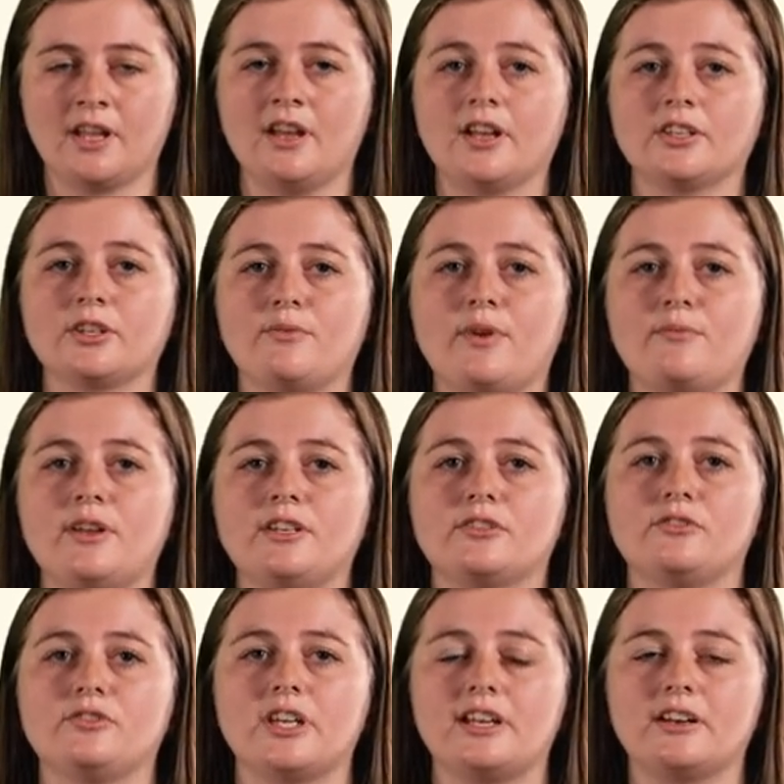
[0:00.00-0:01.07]
So when we
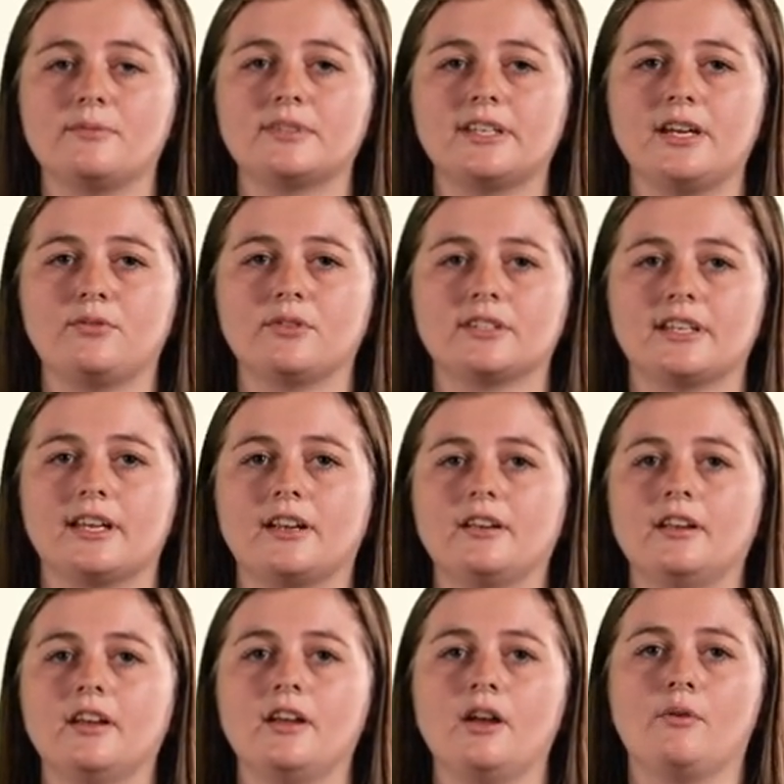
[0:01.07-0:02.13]
do genome sequencing,
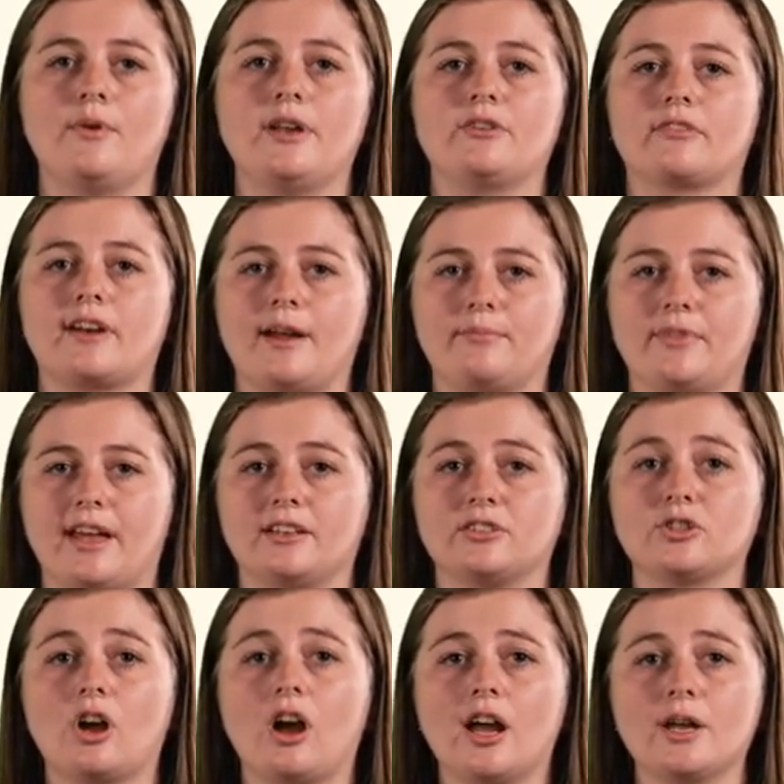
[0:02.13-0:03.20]
we grab that
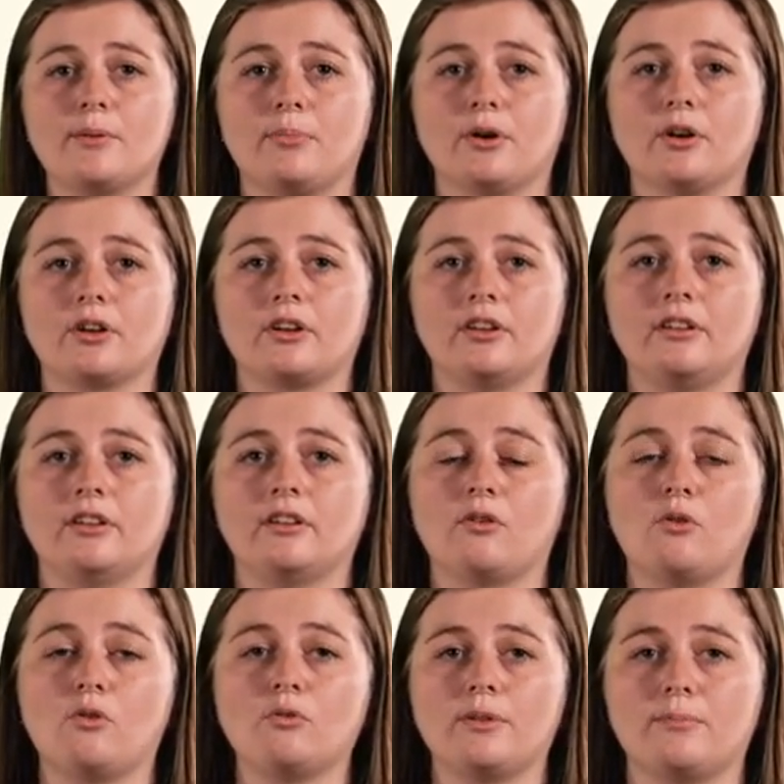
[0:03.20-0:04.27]
entire book,
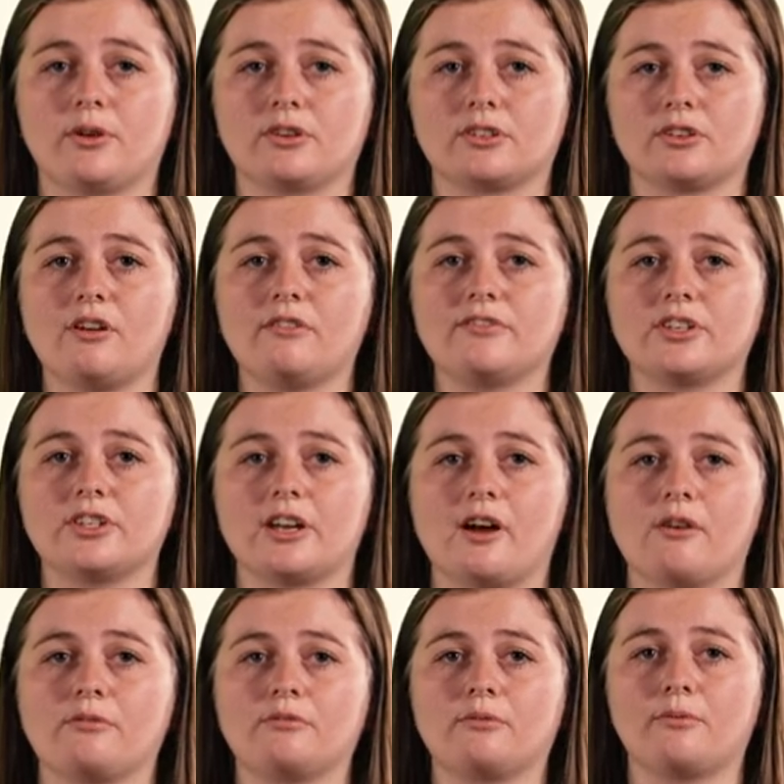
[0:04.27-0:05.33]
all the books off the
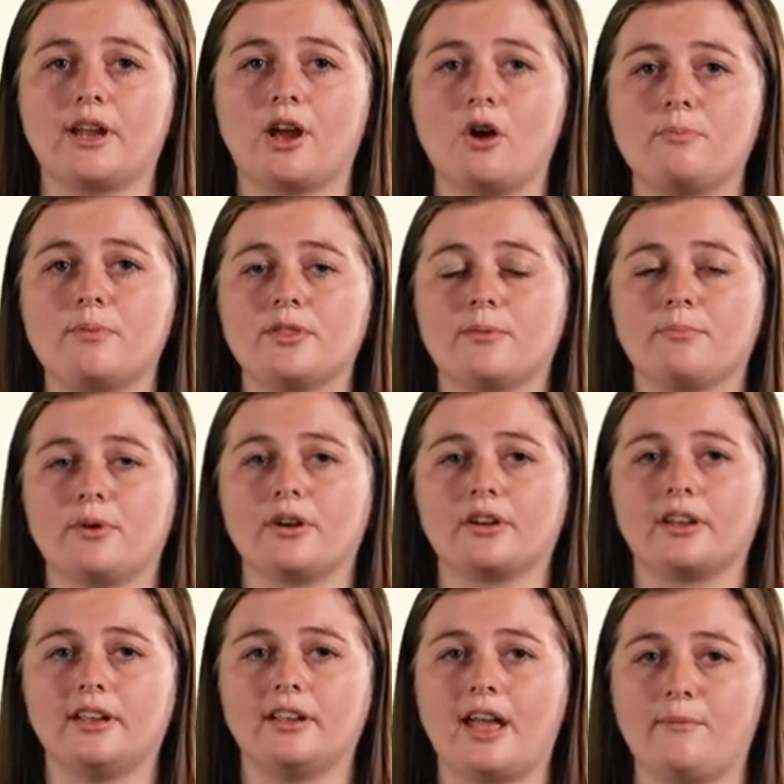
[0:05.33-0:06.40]
shelf, we open the book
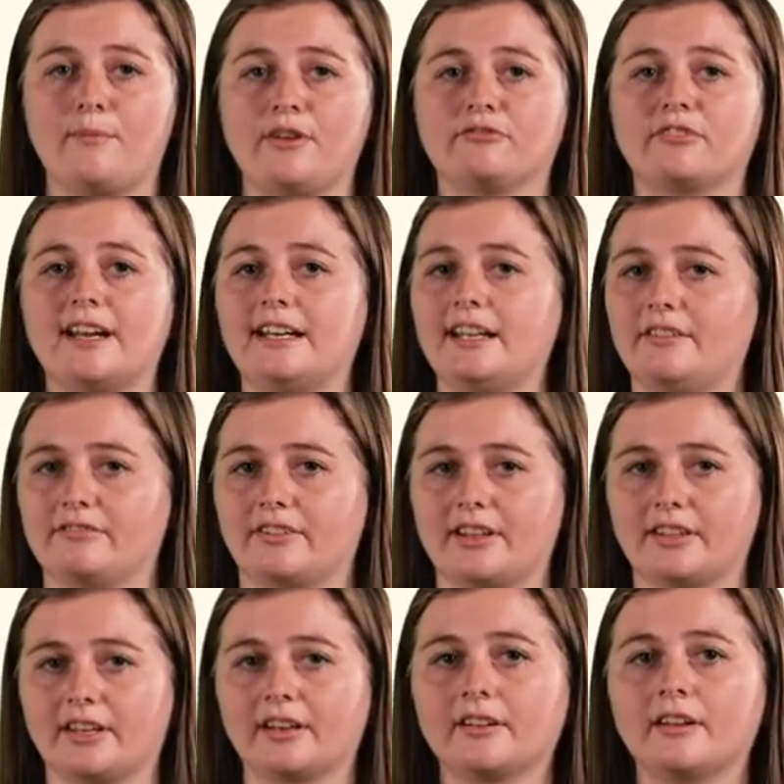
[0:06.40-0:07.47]
and we read
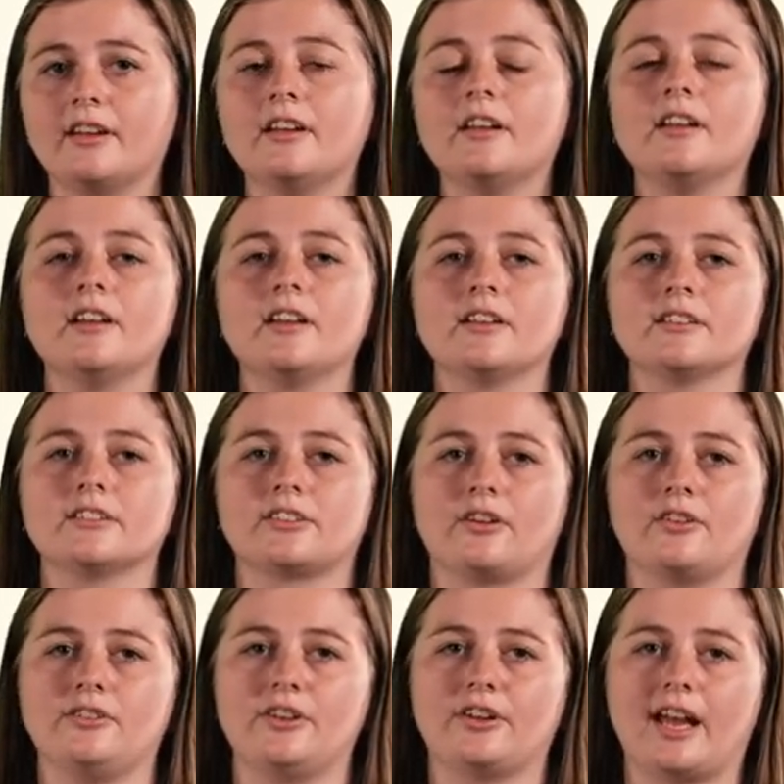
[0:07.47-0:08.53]
everything. So
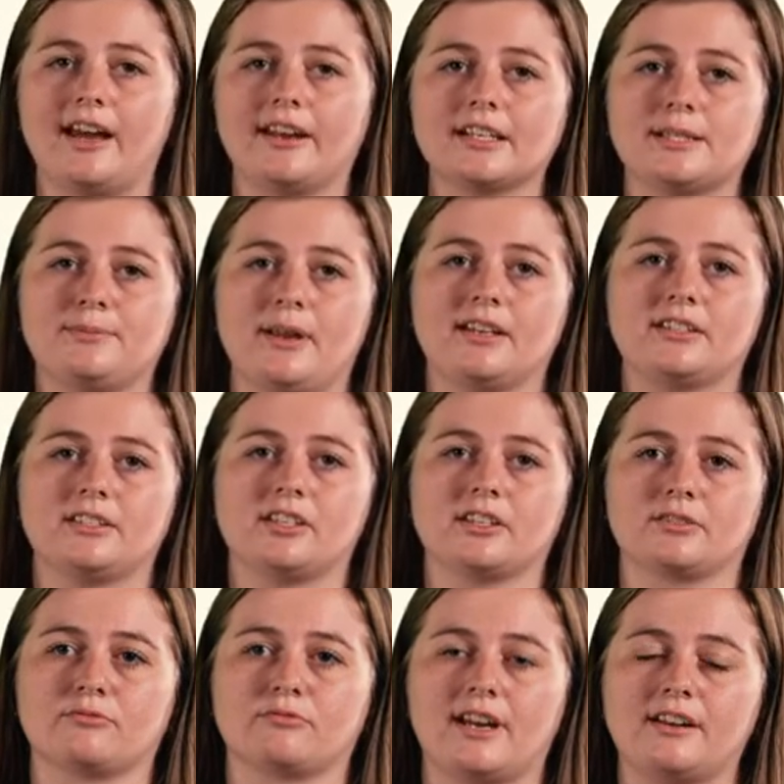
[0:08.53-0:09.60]
you can't expect to
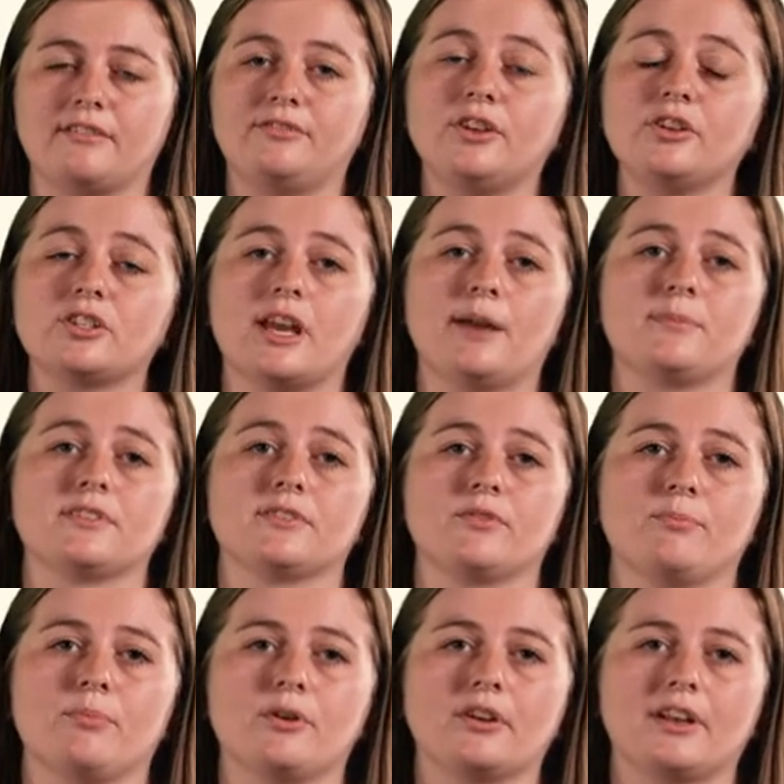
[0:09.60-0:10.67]
just read a few chapters of the
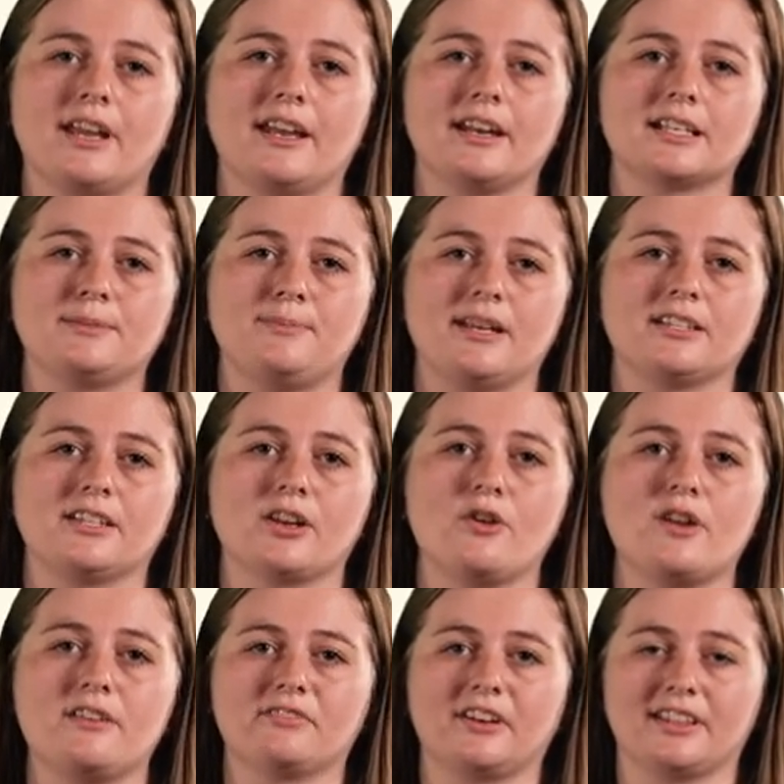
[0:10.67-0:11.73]
book and expect to know
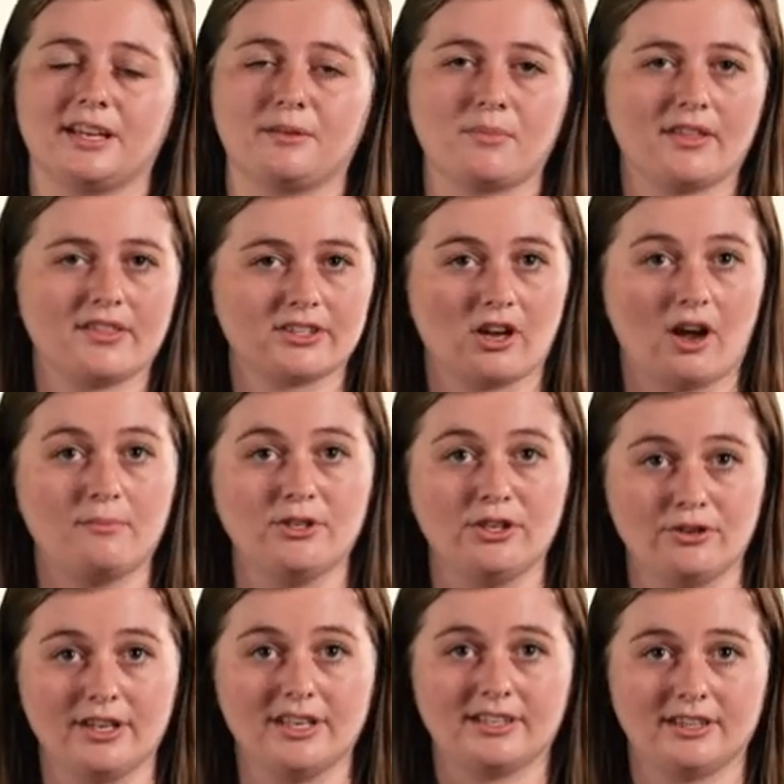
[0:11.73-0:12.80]
everything by the time
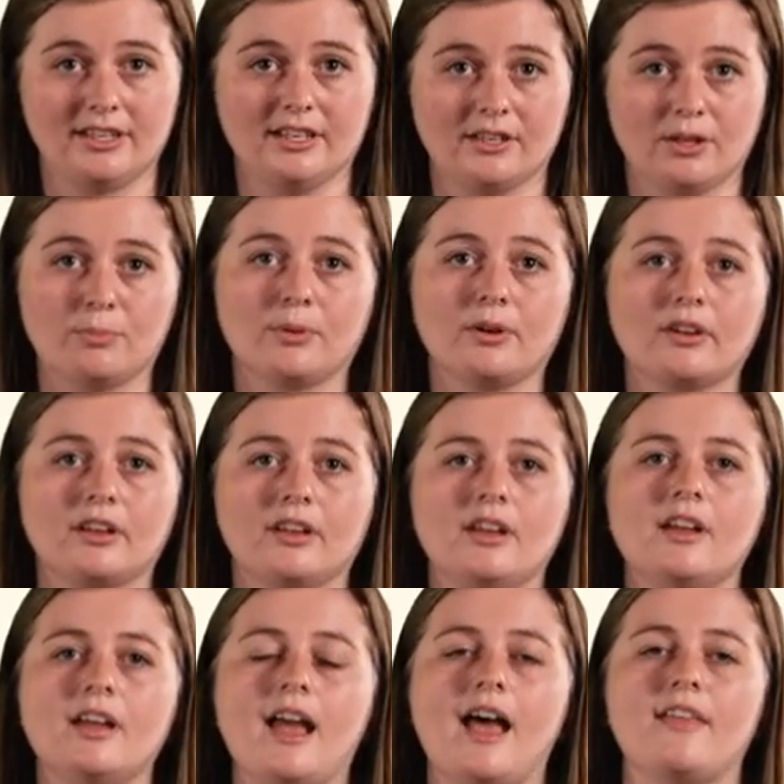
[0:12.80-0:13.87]
you get to the end of the book.
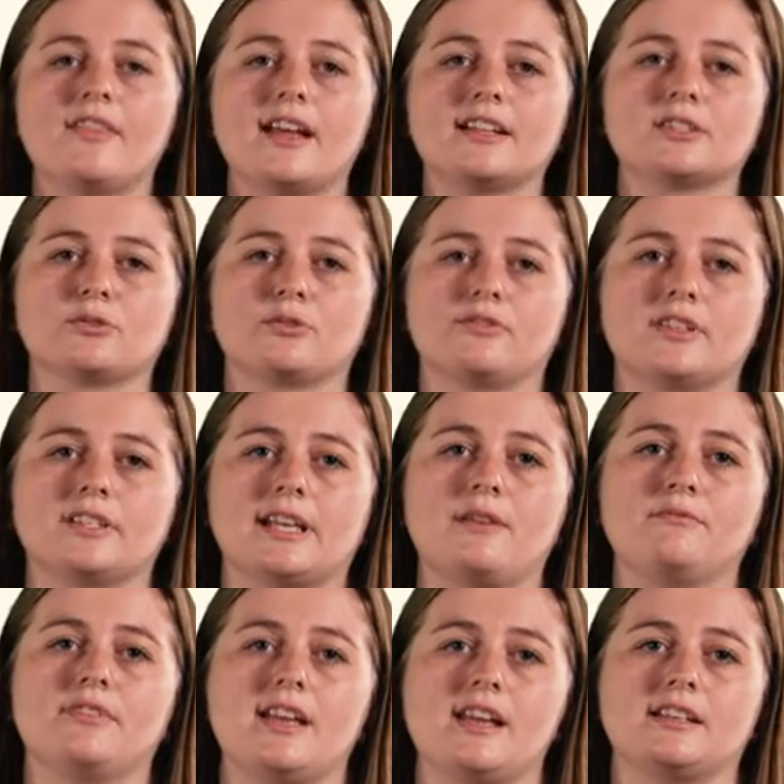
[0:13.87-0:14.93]
And that's sort of the
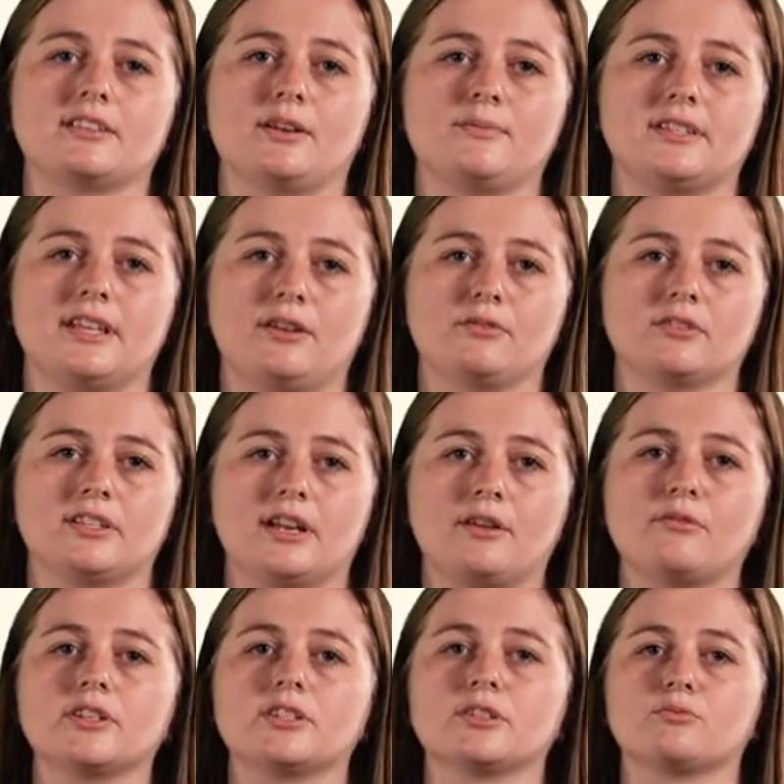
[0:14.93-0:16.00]
same for exome sequencing,
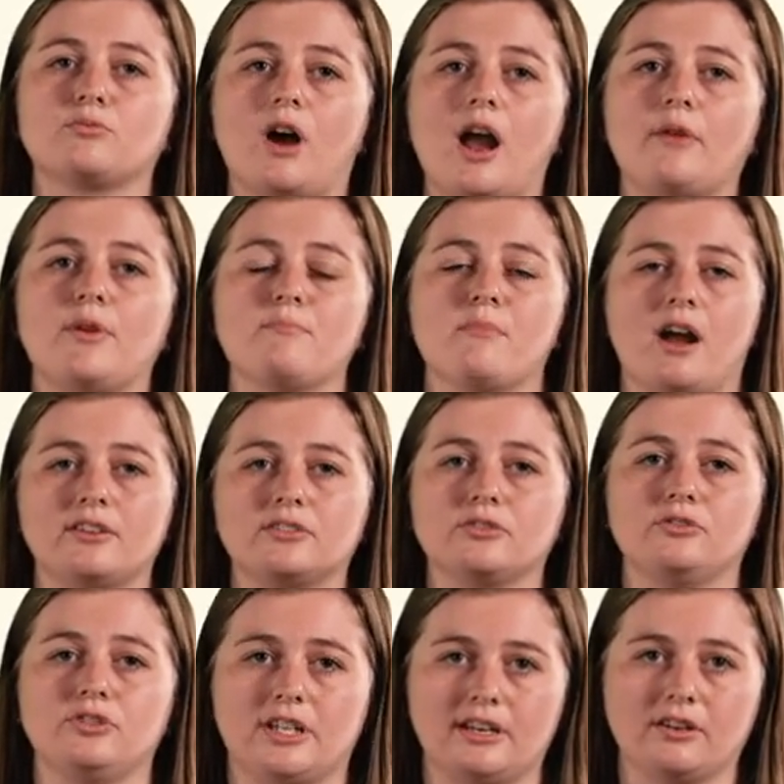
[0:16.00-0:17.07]
which is why we might do
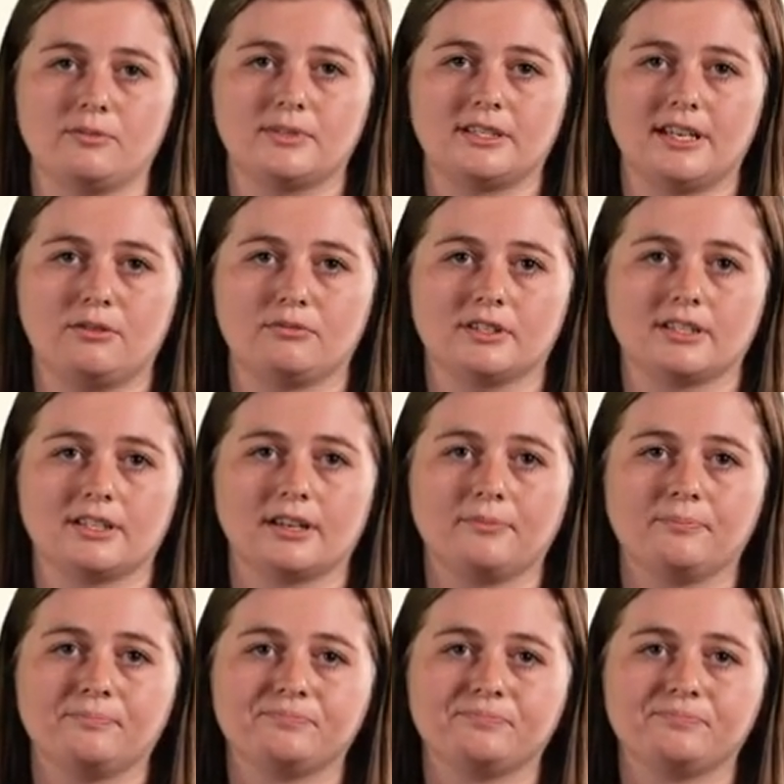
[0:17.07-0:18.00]
genome sequencing.